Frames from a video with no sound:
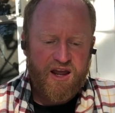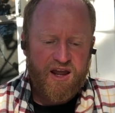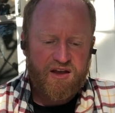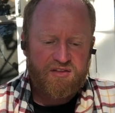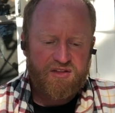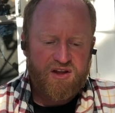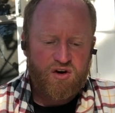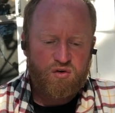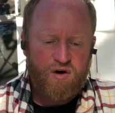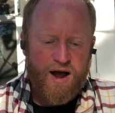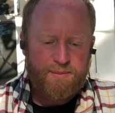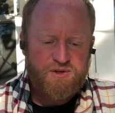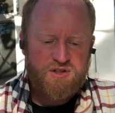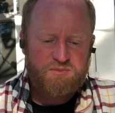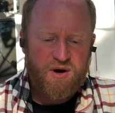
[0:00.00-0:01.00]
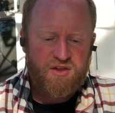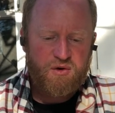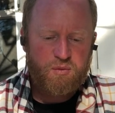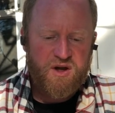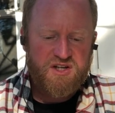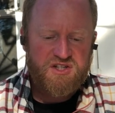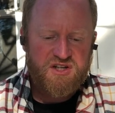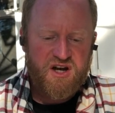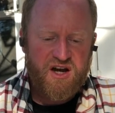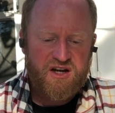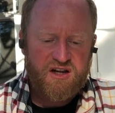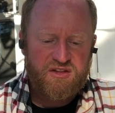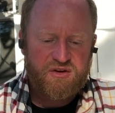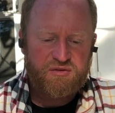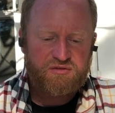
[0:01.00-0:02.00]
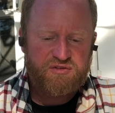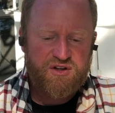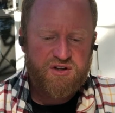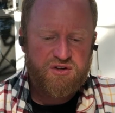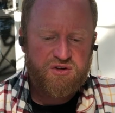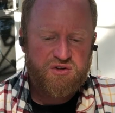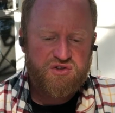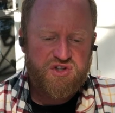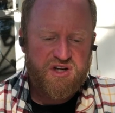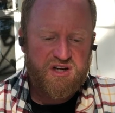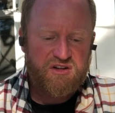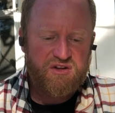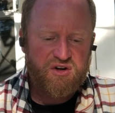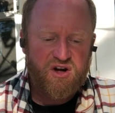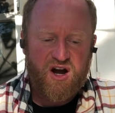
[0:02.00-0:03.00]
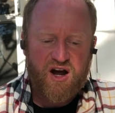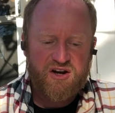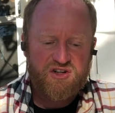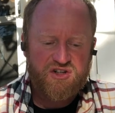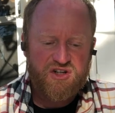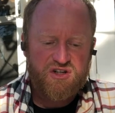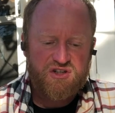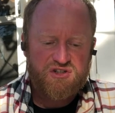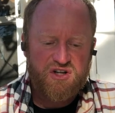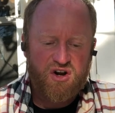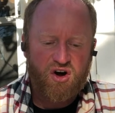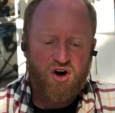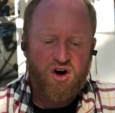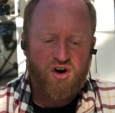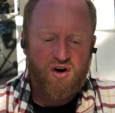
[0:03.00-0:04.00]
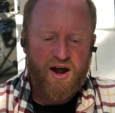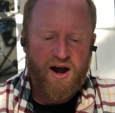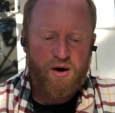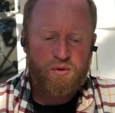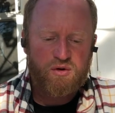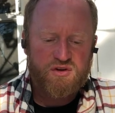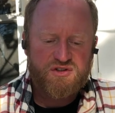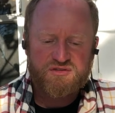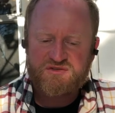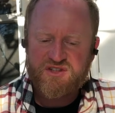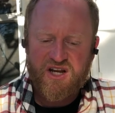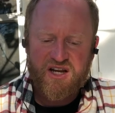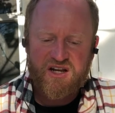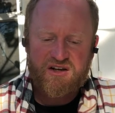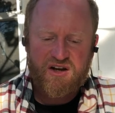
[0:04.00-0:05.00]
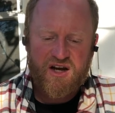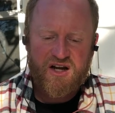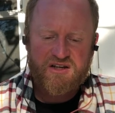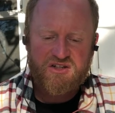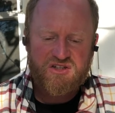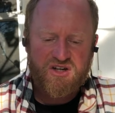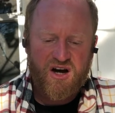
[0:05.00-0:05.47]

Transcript: and collapsed by the wayside in their fields and in their cottages at all hours of day and night,